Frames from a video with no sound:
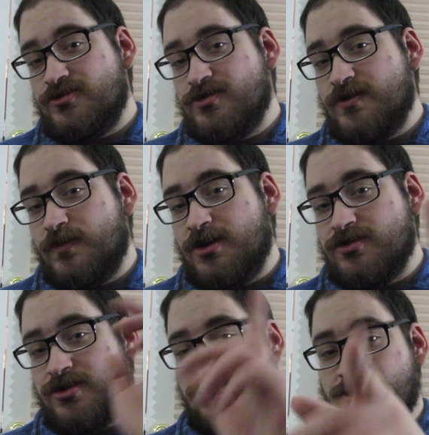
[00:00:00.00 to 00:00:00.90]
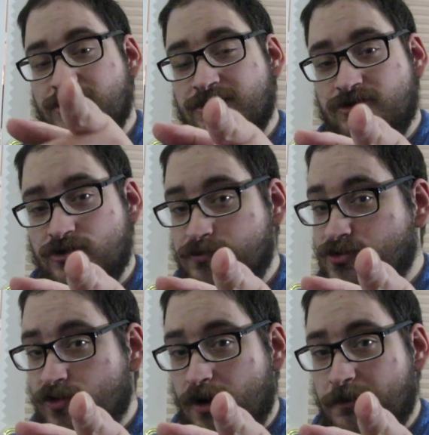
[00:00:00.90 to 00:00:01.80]
so someone else could see it.
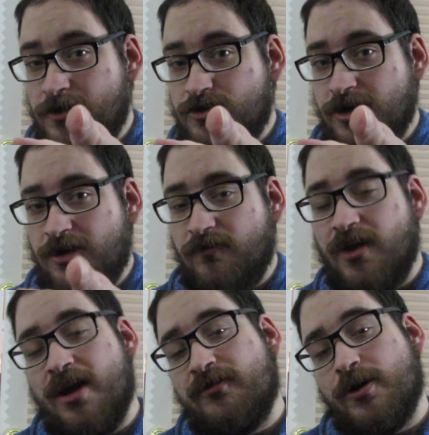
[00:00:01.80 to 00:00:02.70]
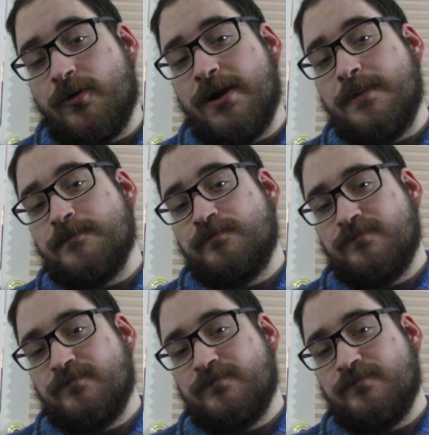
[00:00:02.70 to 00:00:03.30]
Subscribe to the channel if you haven't already.